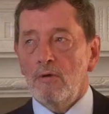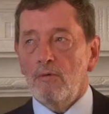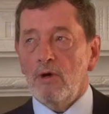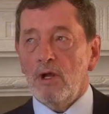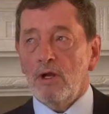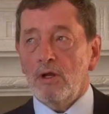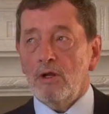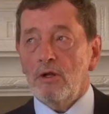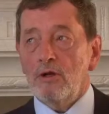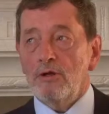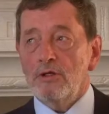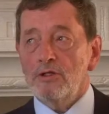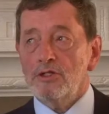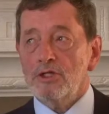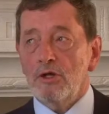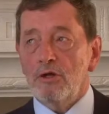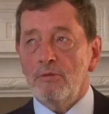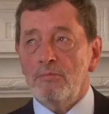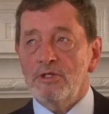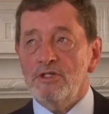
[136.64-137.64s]
Well, London
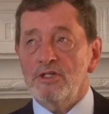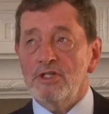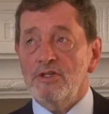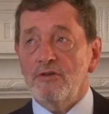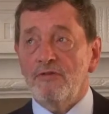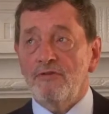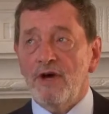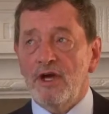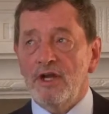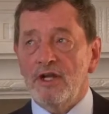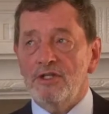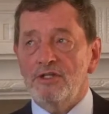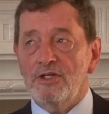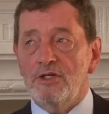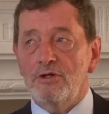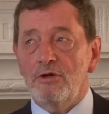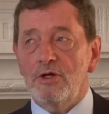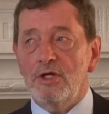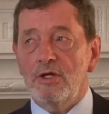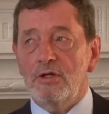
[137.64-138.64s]
School of Business and Finance are
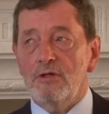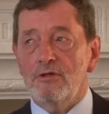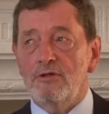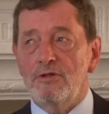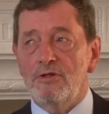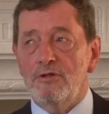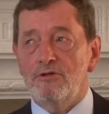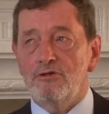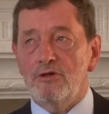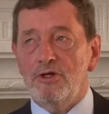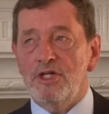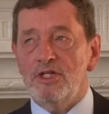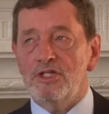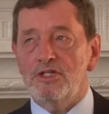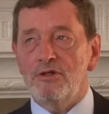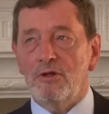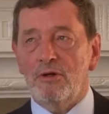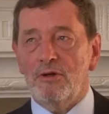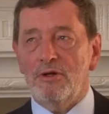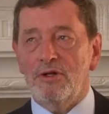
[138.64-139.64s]
doing
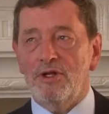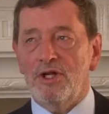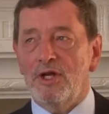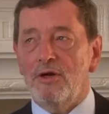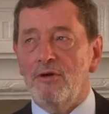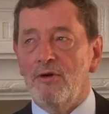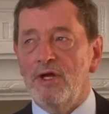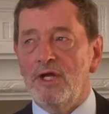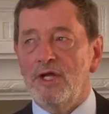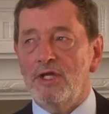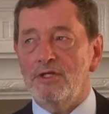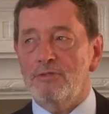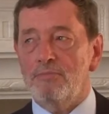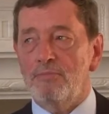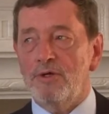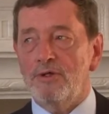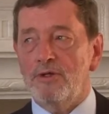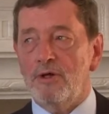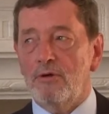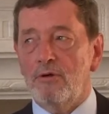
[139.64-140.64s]
traditional degrees,
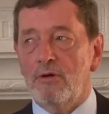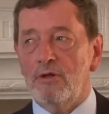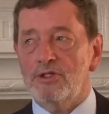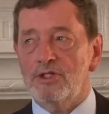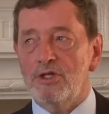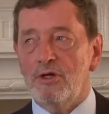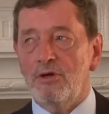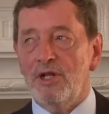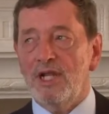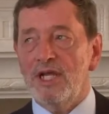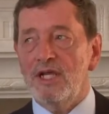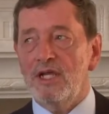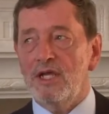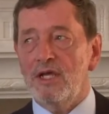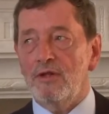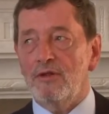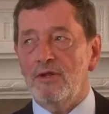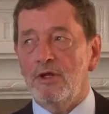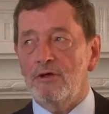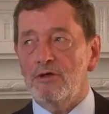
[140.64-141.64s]
but they're also
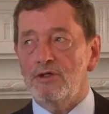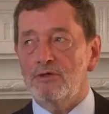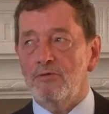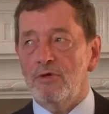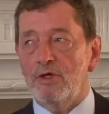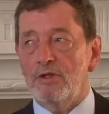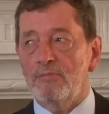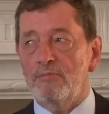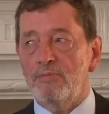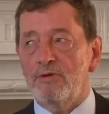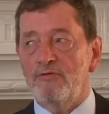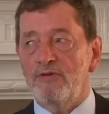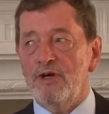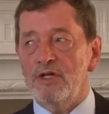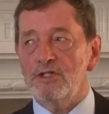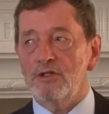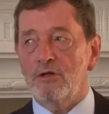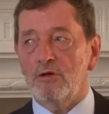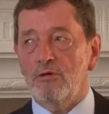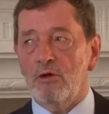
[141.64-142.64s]
linking those with
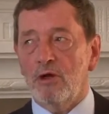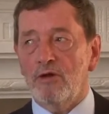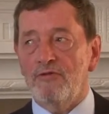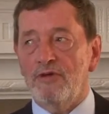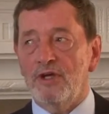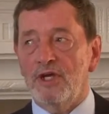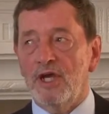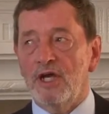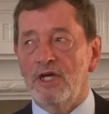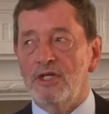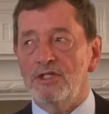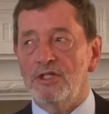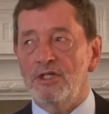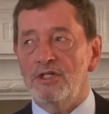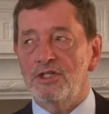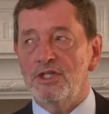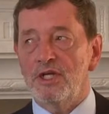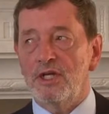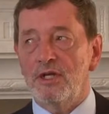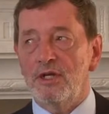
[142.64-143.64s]
professional
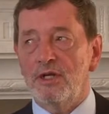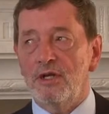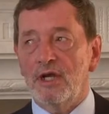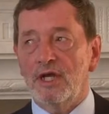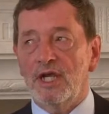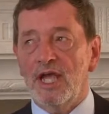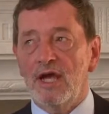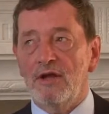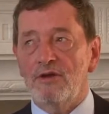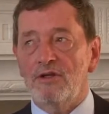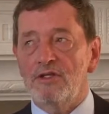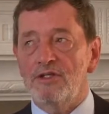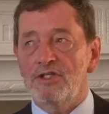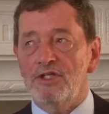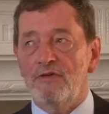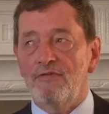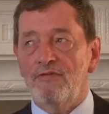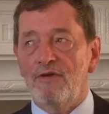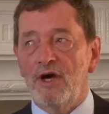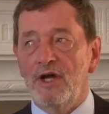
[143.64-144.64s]
qualifications in
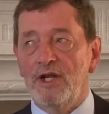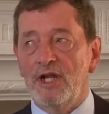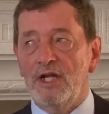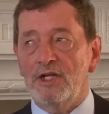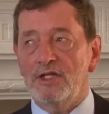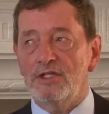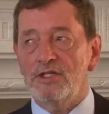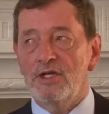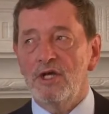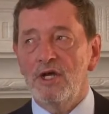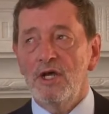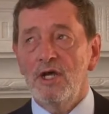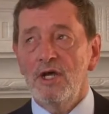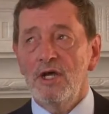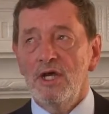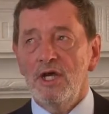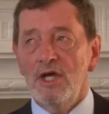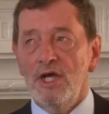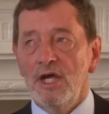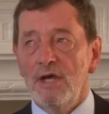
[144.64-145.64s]
accountancy, finance,
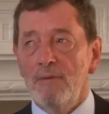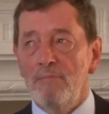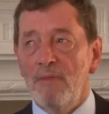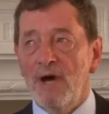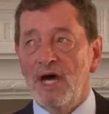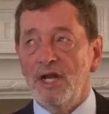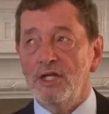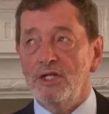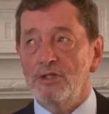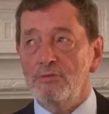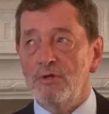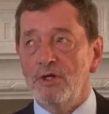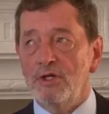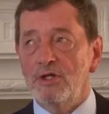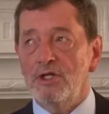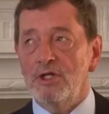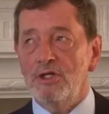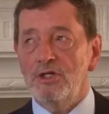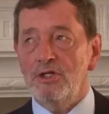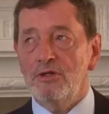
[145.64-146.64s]
in management.
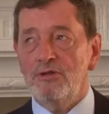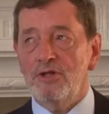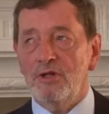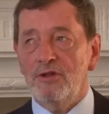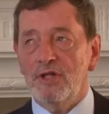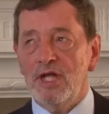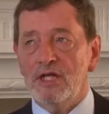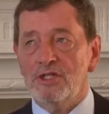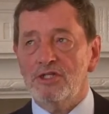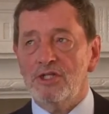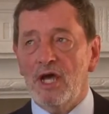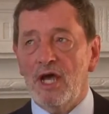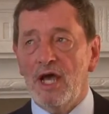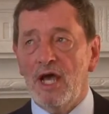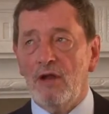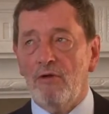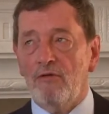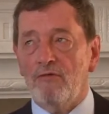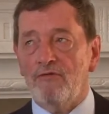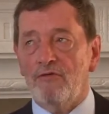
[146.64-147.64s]
Do, do you think that's a
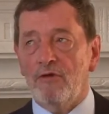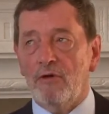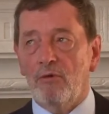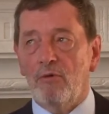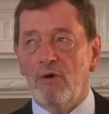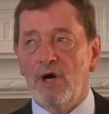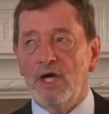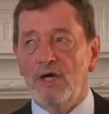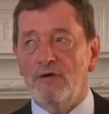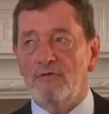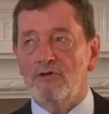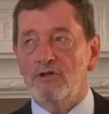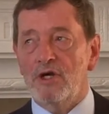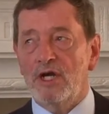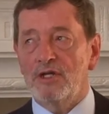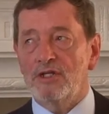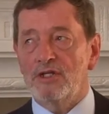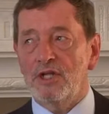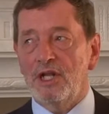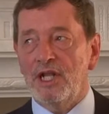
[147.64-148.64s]
helpful way of
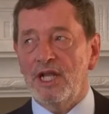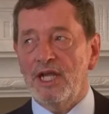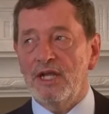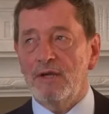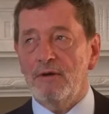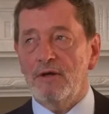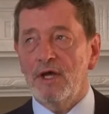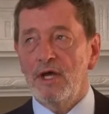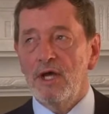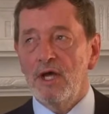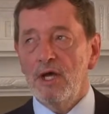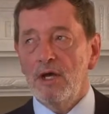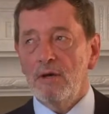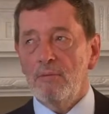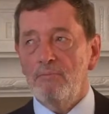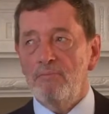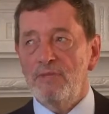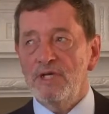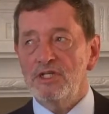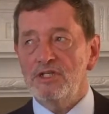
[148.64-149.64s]
trying to link
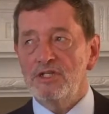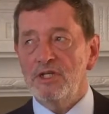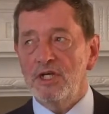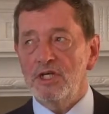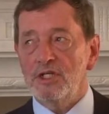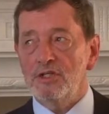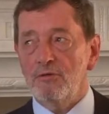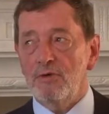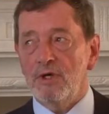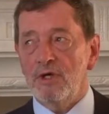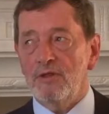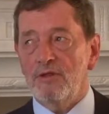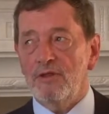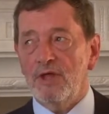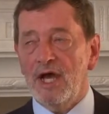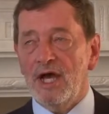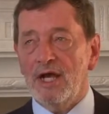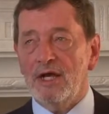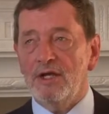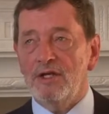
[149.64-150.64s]
business
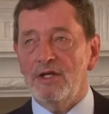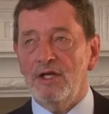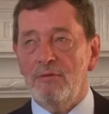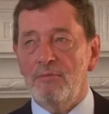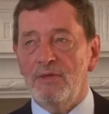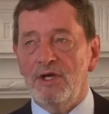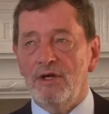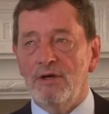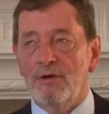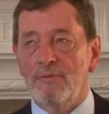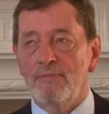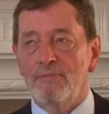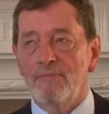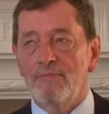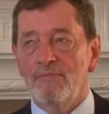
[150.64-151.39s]
with academia?